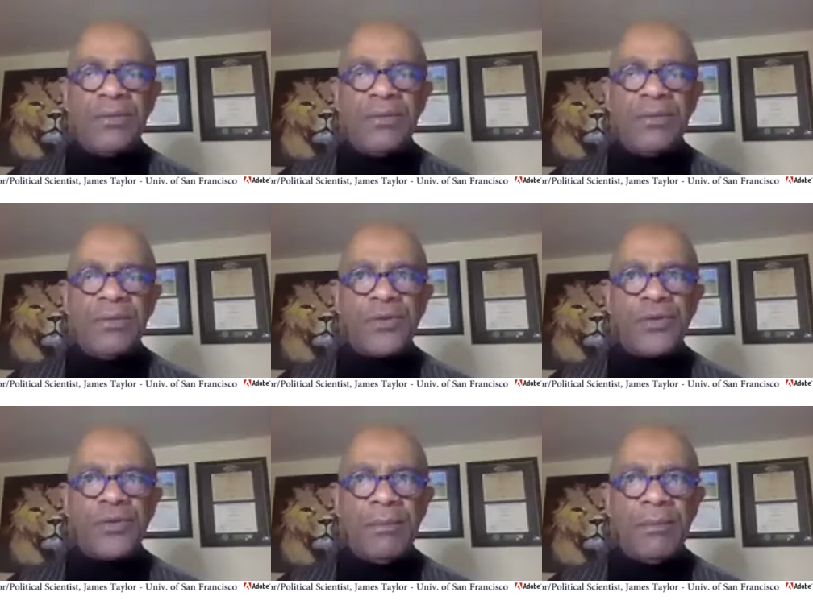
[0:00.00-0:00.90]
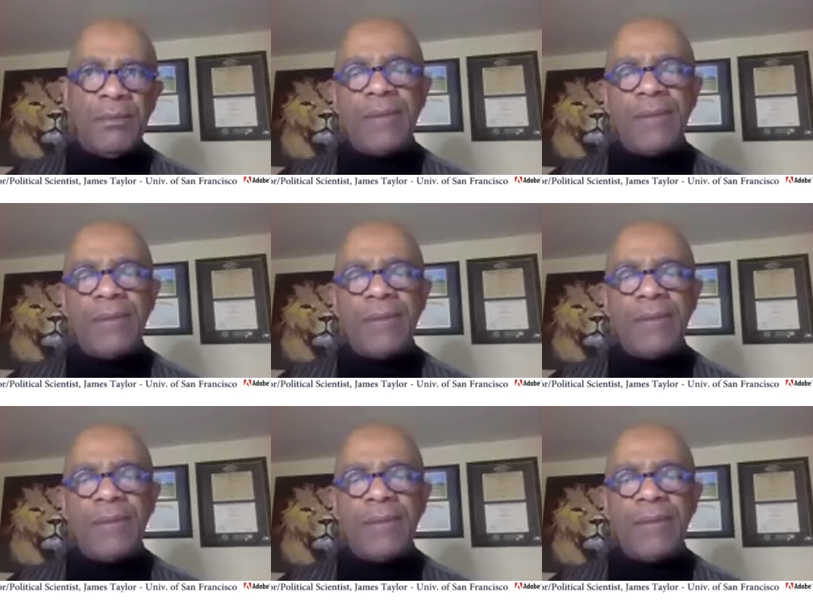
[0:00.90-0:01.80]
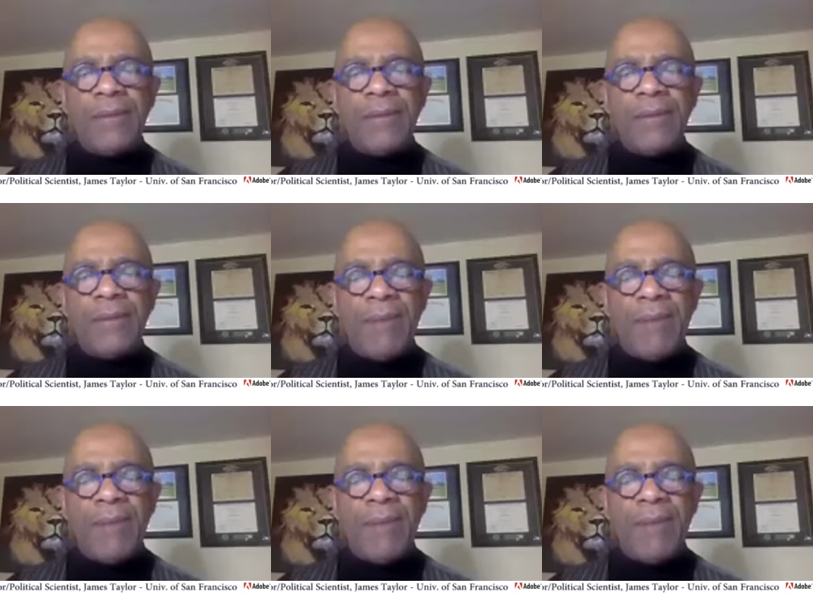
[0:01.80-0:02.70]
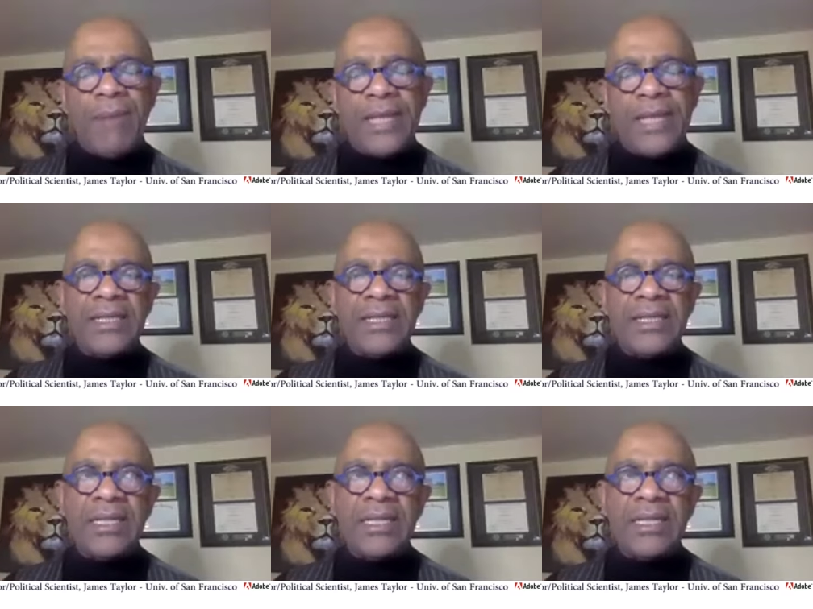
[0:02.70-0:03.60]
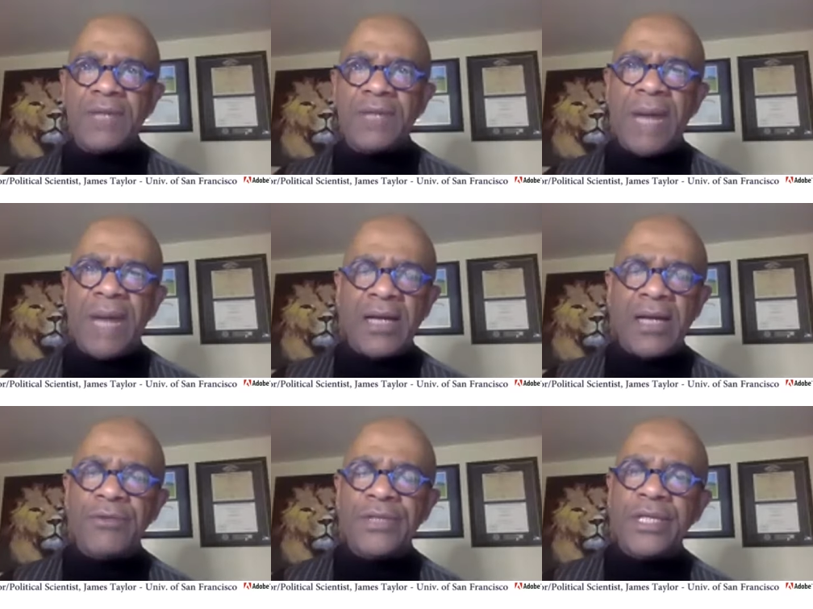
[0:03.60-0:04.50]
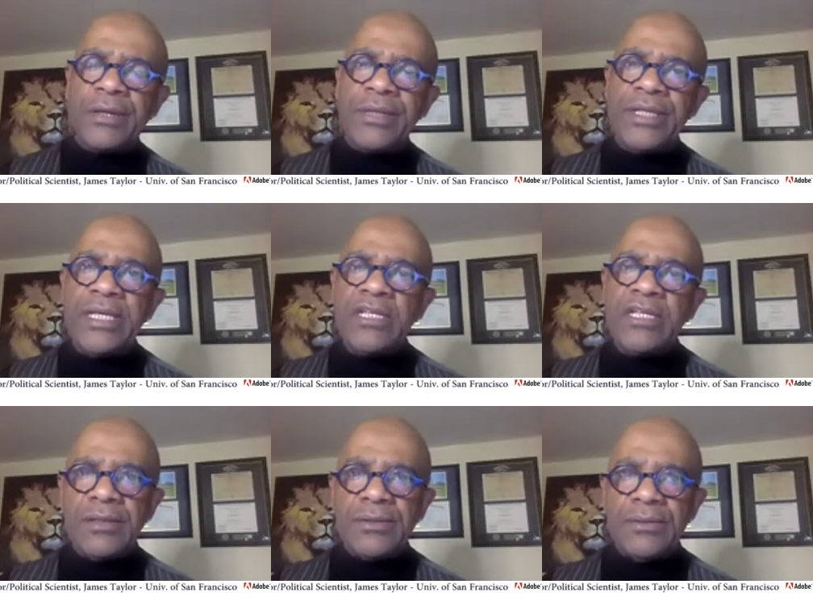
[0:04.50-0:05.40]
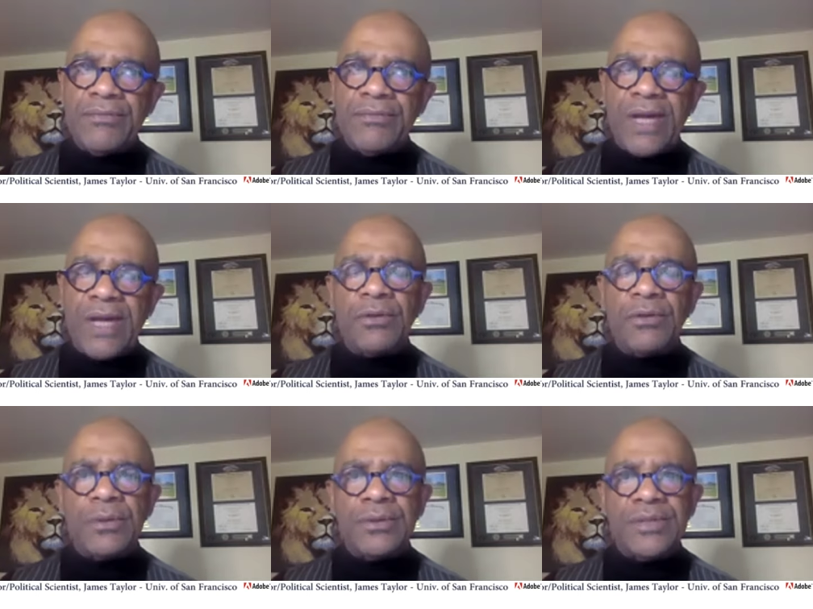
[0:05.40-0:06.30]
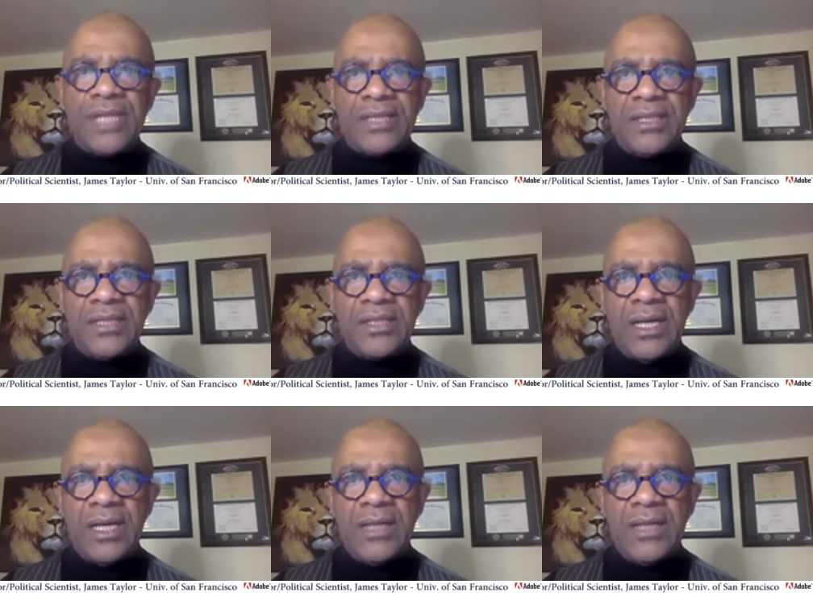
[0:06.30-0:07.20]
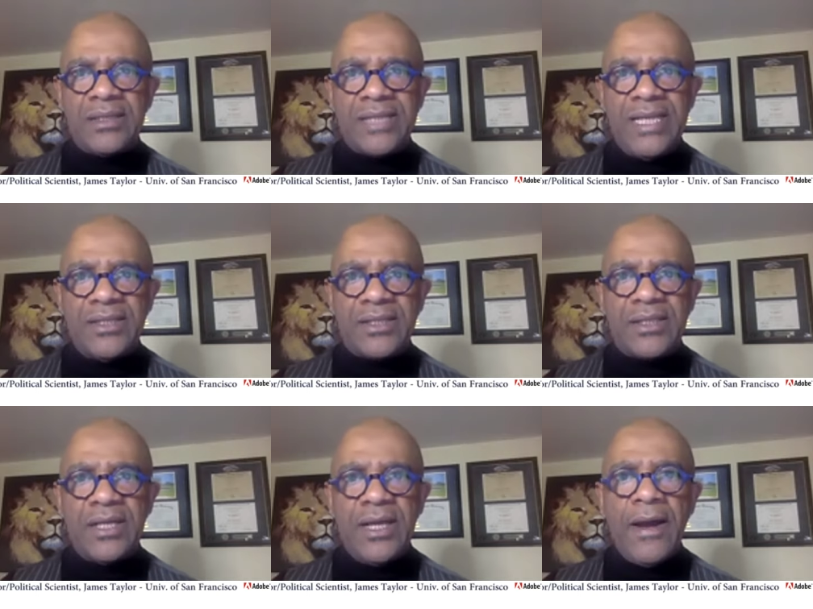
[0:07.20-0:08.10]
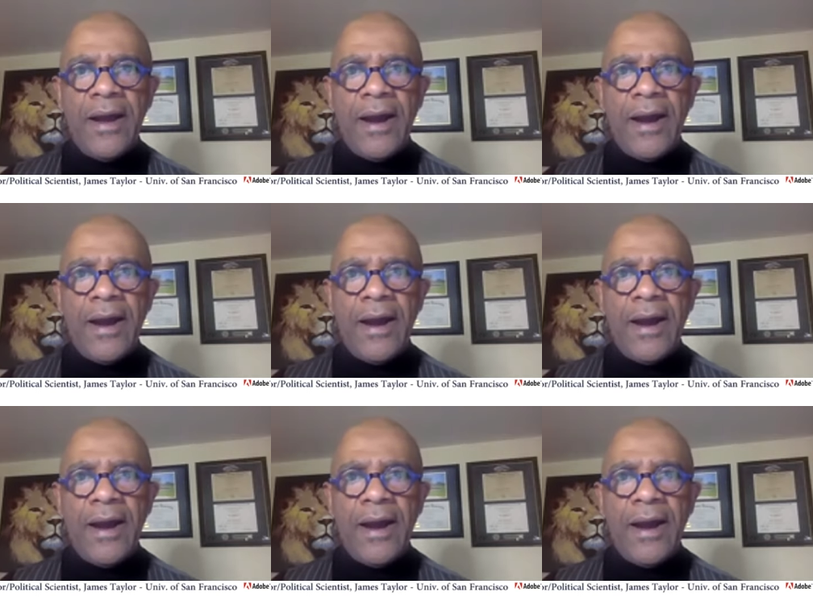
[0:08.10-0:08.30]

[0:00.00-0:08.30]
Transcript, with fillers: Trump, that, by, that Obama and Biden left about 130 uh, federal justice uh, seats.